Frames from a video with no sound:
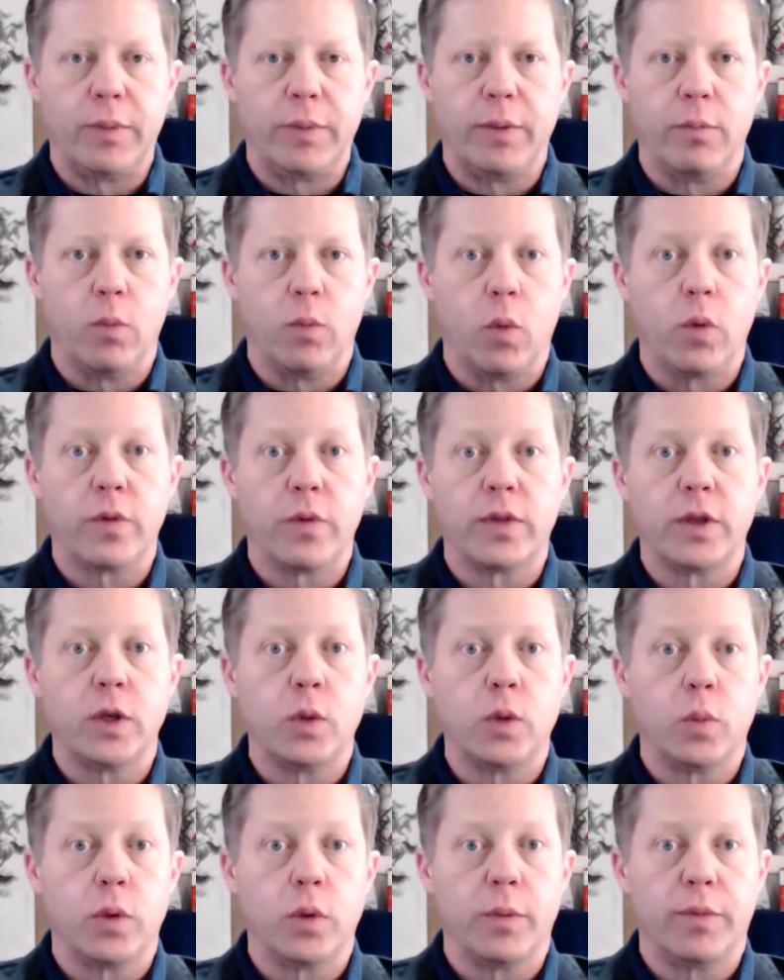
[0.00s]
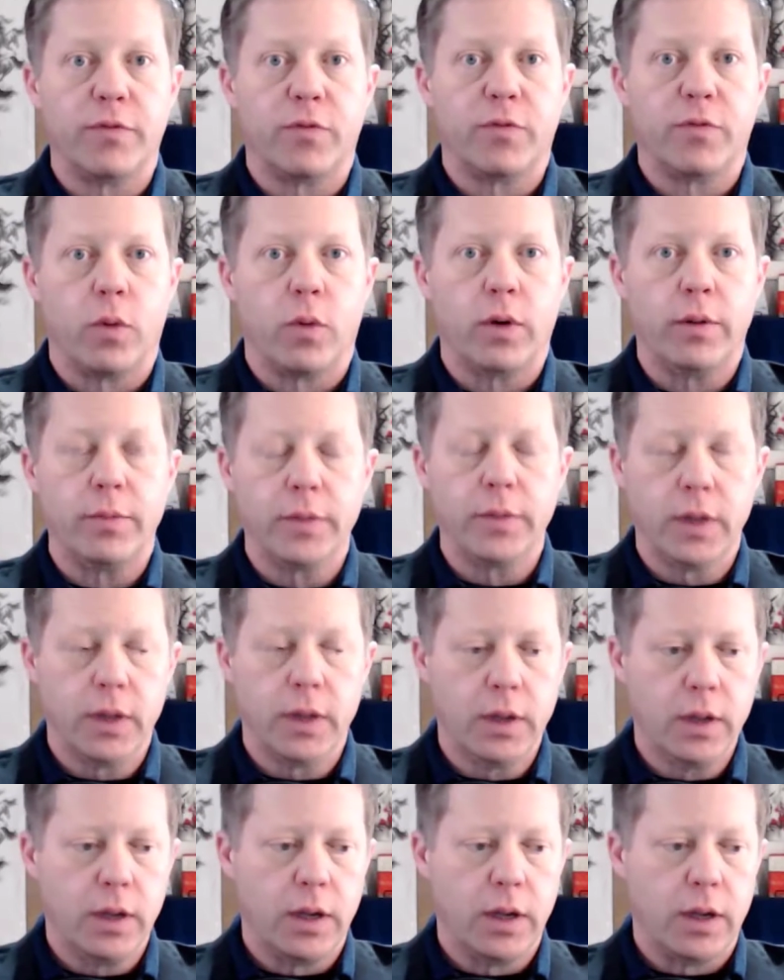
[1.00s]
more than you would before
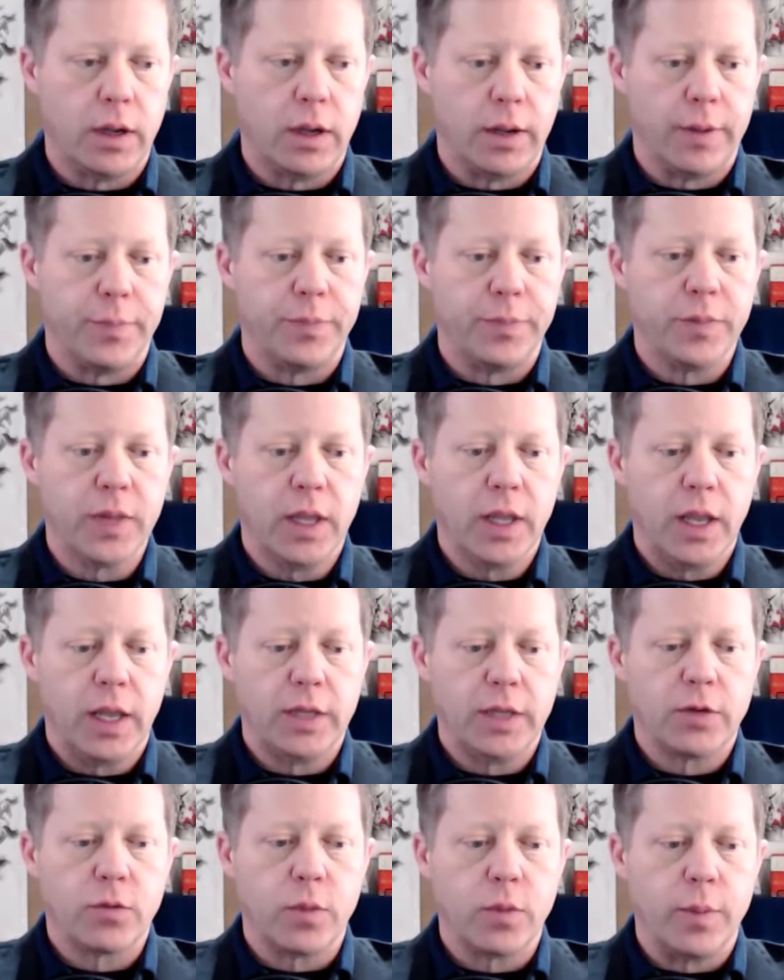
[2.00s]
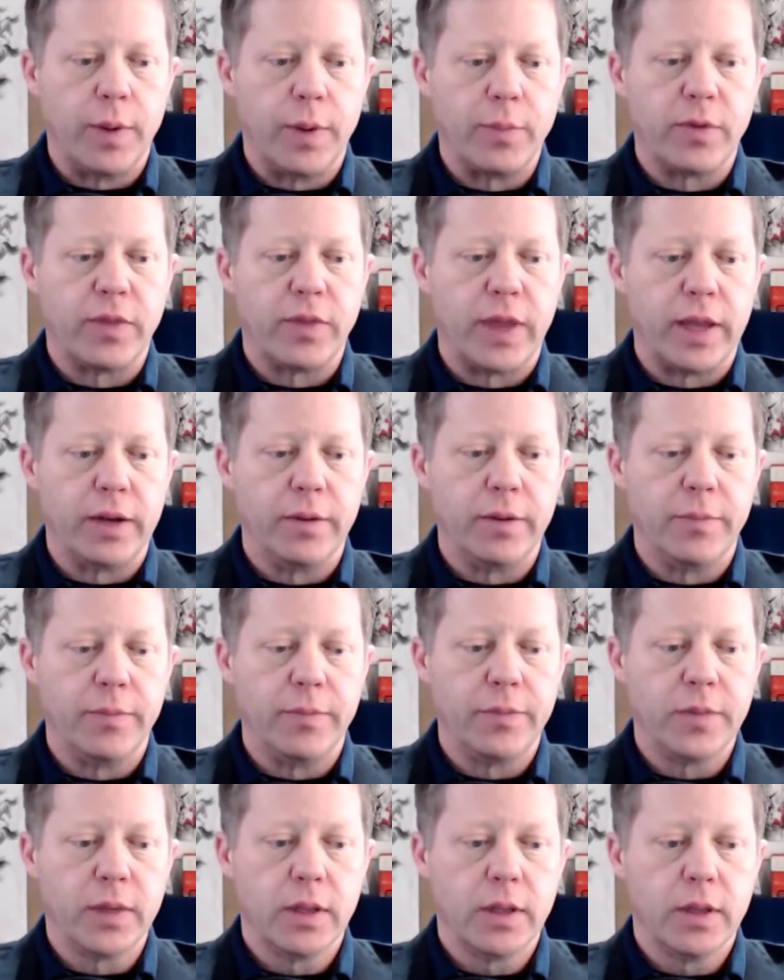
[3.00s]
um, and just yes, remember
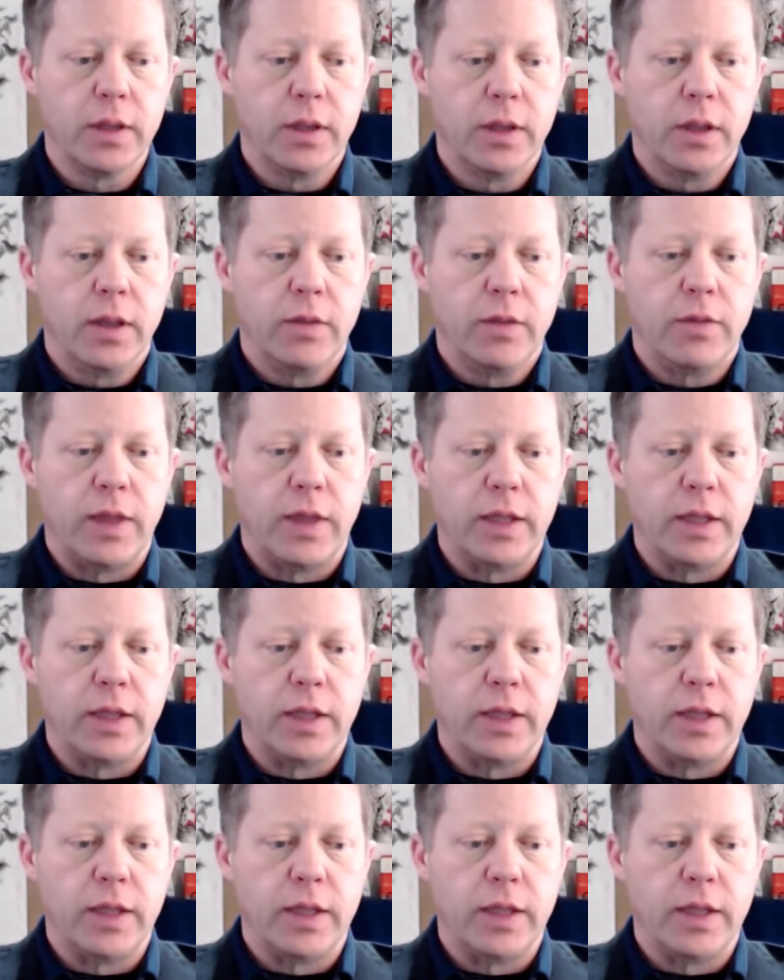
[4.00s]
absolutely. that that